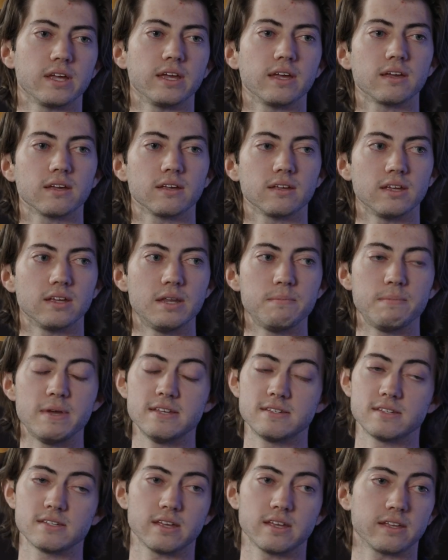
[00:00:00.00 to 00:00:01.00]
like in
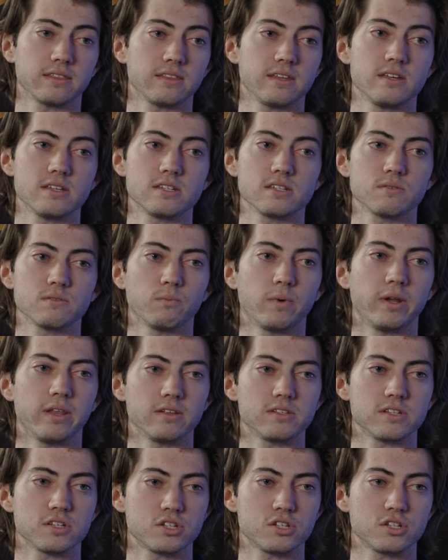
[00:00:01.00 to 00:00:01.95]
pieces like this, when it's a